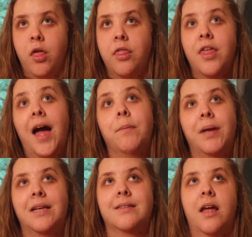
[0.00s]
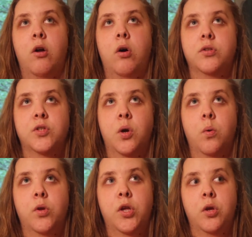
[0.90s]
That being said,
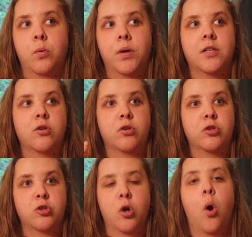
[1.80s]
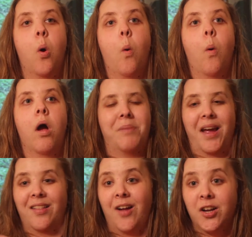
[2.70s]
also, humans are so
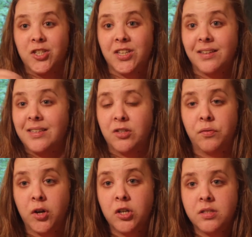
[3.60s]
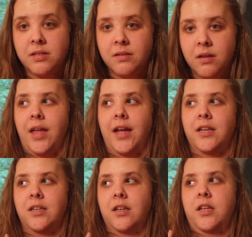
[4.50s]
biologically diverse
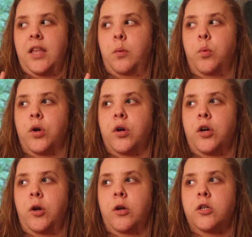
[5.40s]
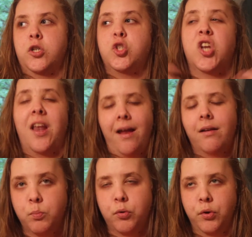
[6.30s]
that we're
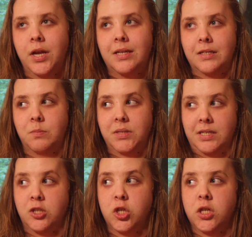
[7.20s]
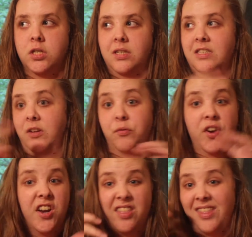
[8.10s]
genetic predisposition to
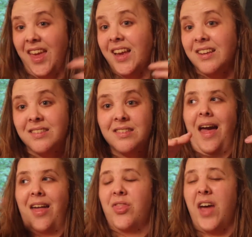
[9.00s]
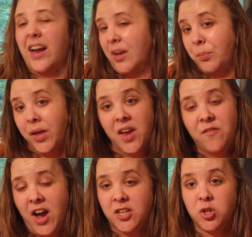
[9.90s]
different things, and that can play a
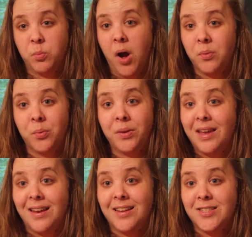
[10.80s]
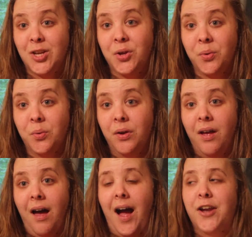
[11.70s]
factor probably in it too.
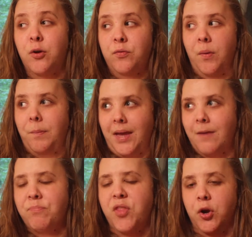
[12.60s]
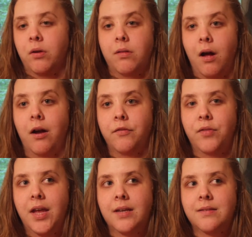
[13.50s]
I know for me, there are a lot of
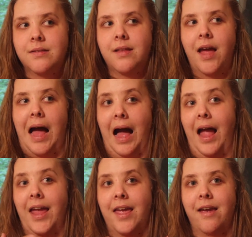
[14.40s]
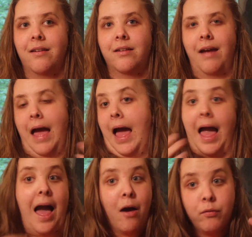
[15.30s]
things that I
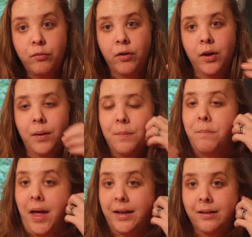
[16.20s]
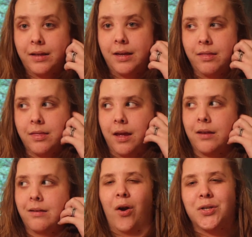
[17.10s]
have medically
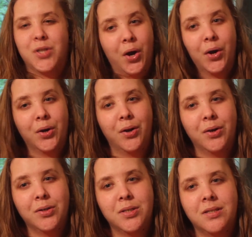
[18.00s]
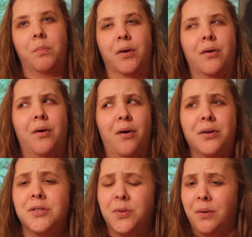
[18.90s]
that are Turners, but are
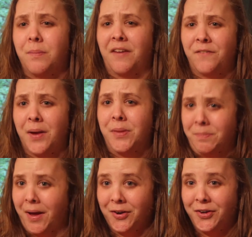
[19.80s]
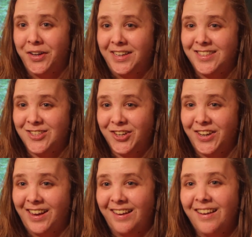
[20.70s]
also in my family medical
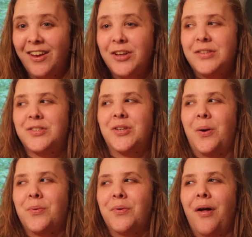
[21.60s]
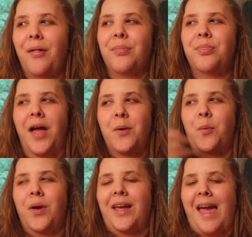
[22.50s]
history, so that
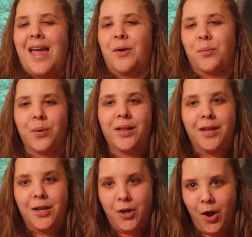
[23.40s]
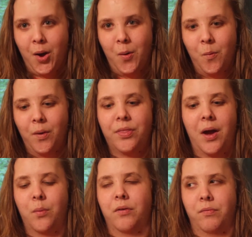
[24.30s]
we can't really know what
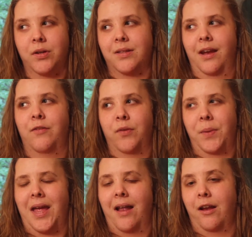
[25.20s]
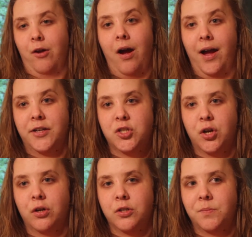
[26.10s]
that would have looked like for me had I not had
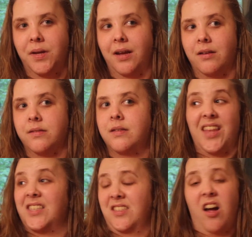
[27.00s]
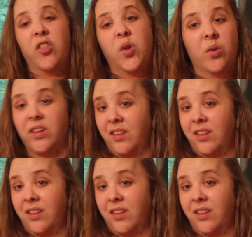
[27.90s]
Turners, because that's not the only